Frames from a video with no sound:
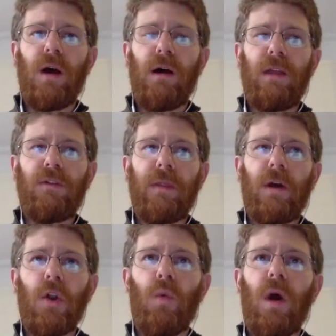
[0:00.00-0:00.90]
It's something
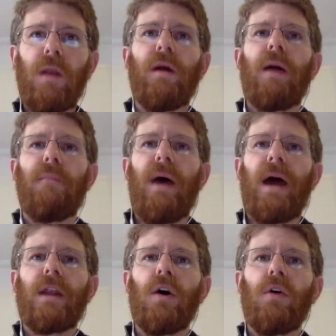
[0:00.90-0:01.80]
called a one-time
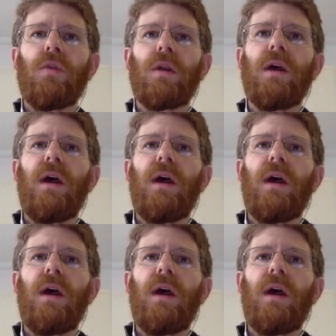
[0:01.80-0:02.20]
pad code.